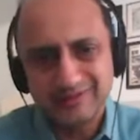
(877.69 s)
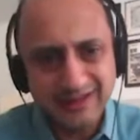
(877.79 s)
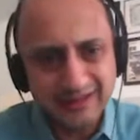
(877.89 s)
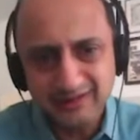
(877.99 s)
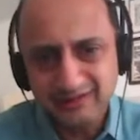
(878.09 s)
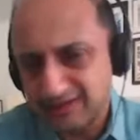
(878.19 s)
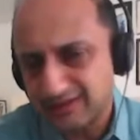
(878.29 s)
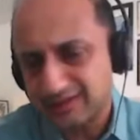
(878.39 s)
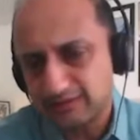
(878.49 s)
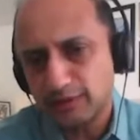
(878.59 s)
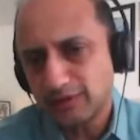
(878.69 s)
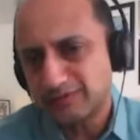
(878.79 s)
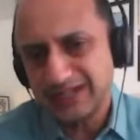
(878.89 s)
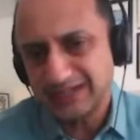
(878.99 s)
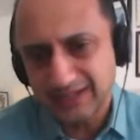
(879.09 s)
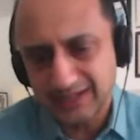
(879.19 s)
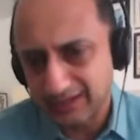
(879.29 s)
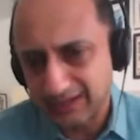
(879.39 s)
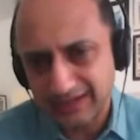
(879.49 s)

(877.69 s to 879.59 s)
reckless collection of data.